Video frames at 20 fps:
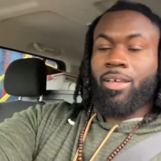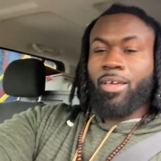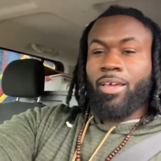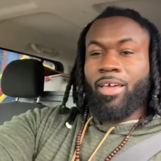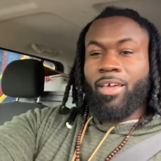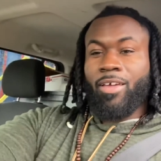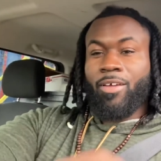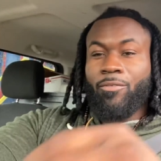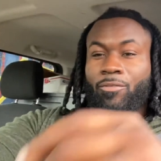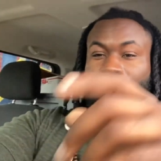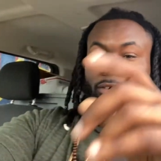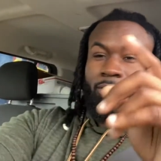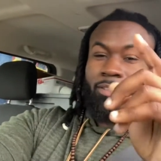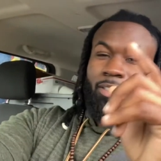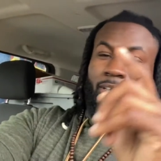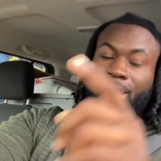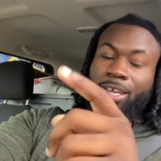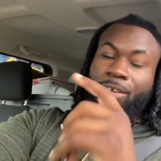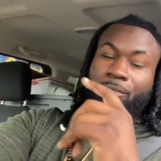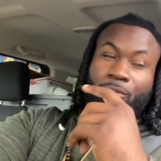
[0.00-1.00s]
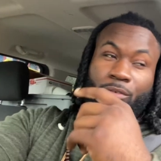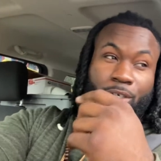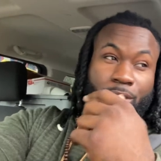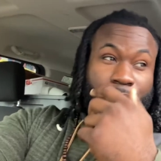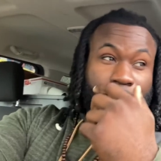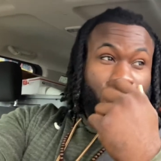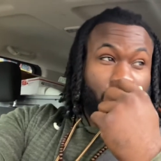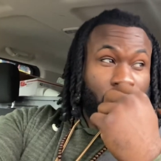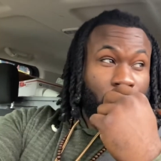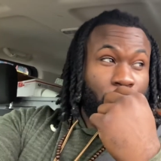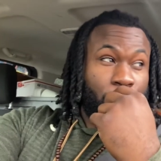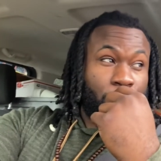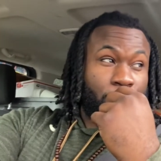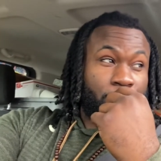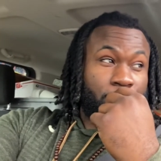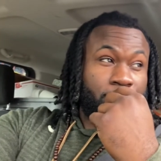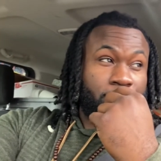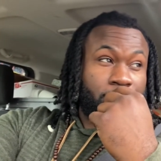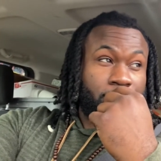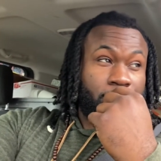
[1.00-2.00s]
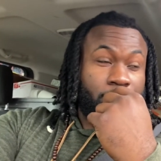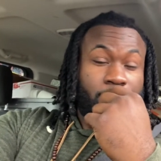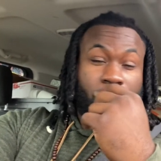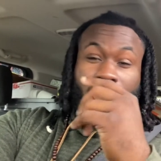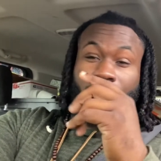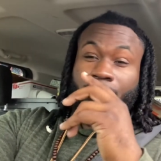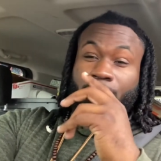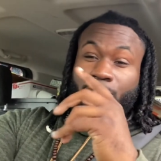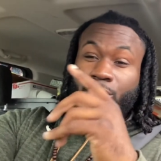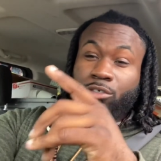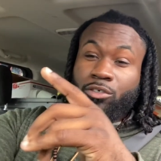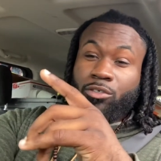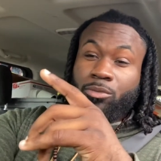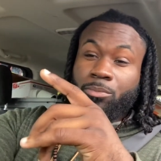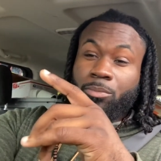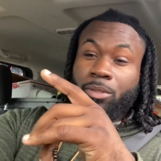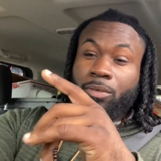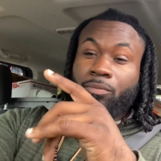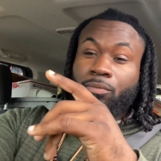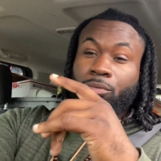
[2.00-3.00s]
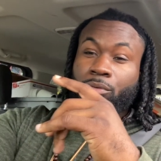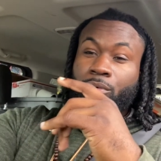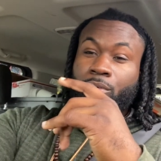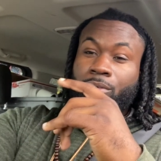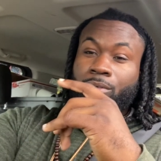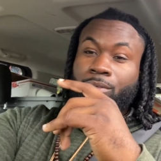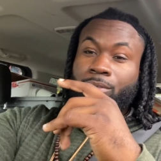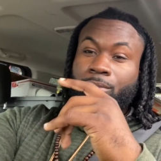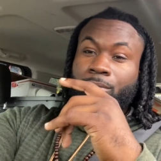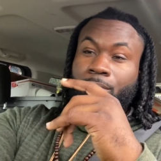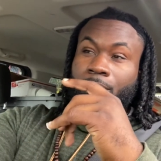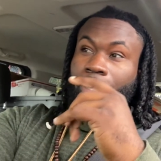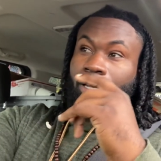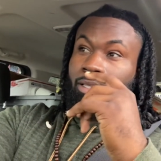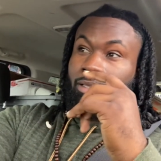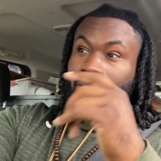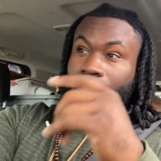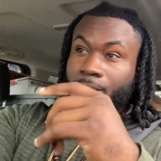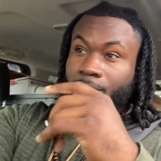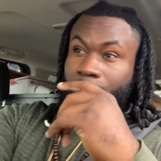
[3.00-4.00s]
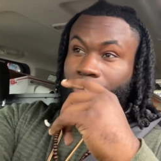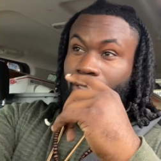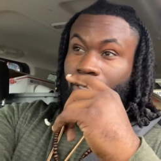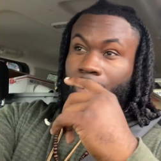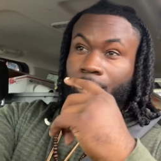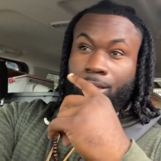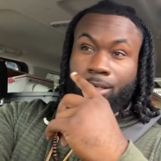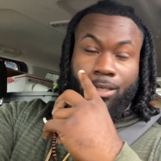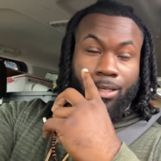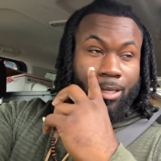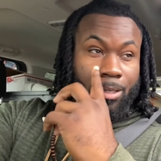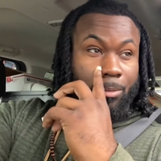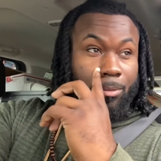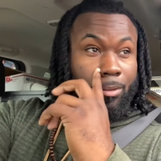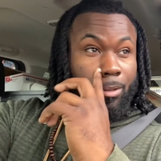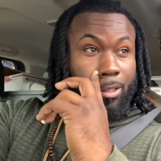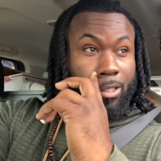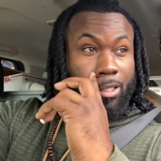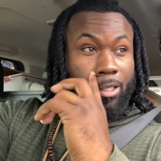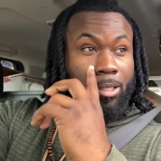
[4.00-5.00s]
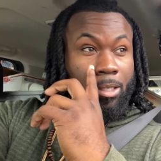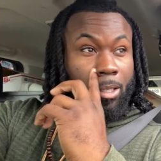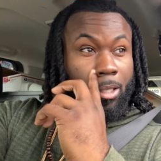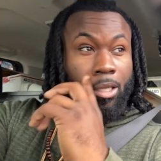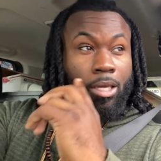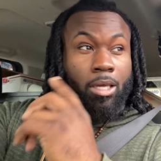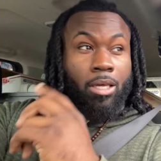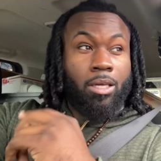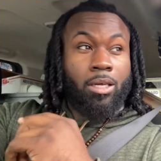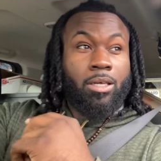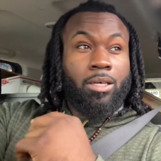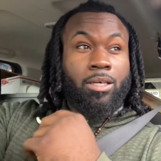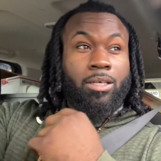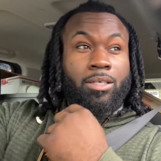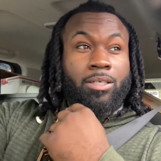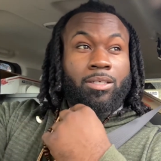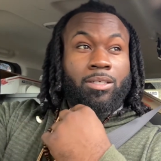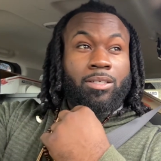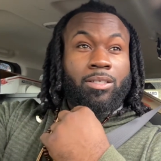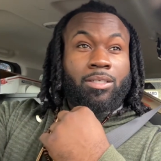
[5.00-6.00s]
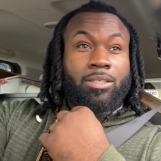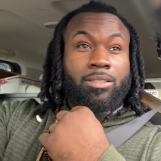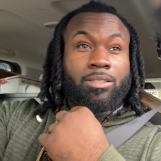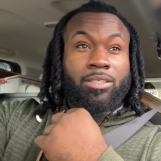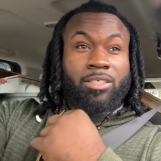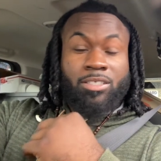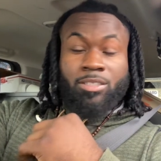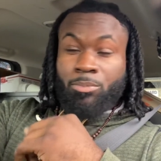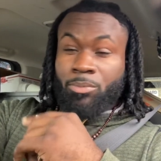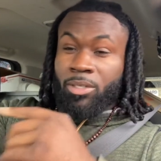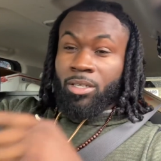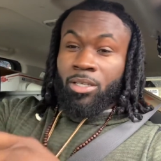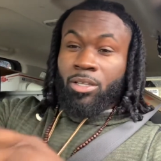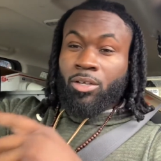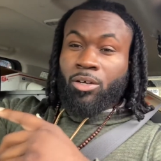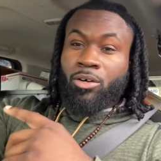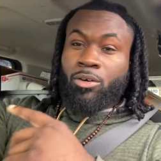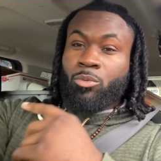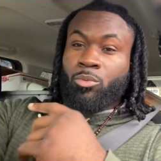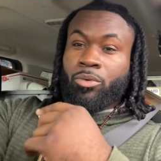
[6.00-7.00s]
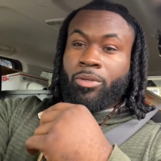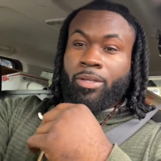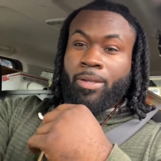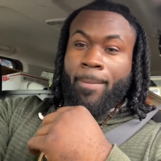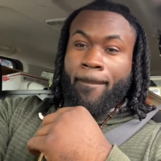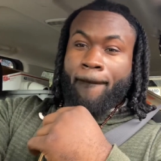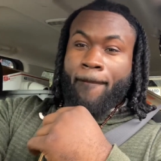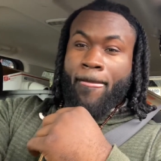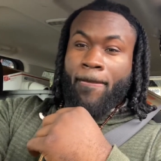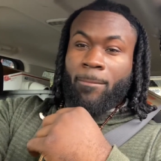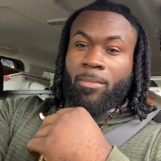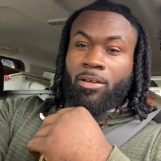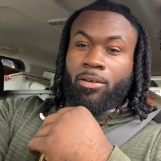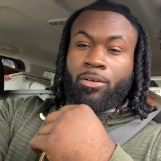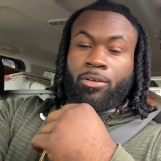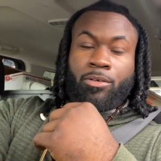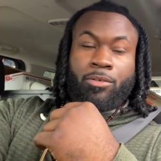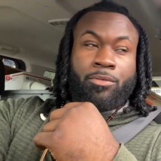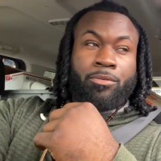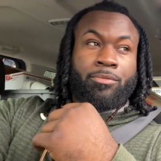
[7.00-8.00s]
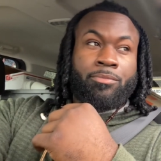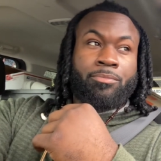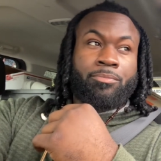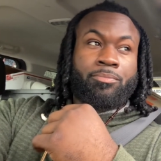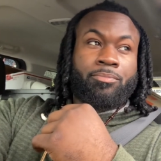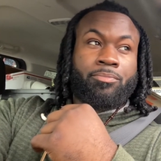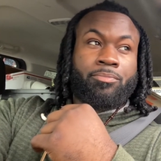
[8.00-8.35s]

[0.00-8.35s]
Hey, first of all, excuse me for like looking tired and everything. This has been a long week. I'm